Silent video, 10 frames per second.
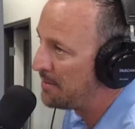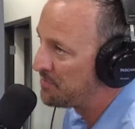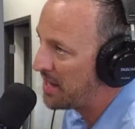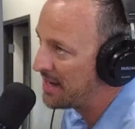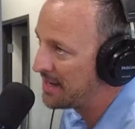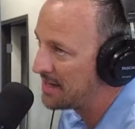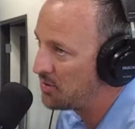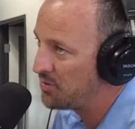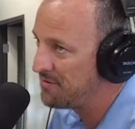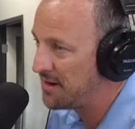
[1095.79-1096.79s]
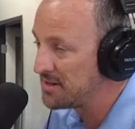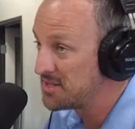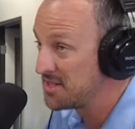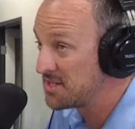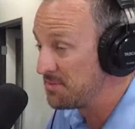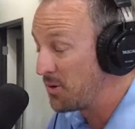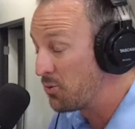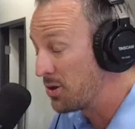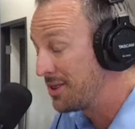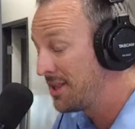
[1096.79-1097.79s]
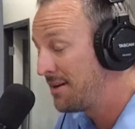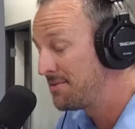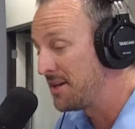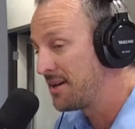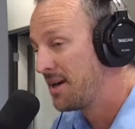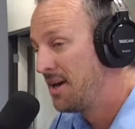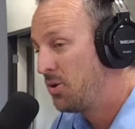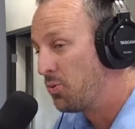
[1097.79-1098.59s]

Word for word: Um, and we found a system that we're loving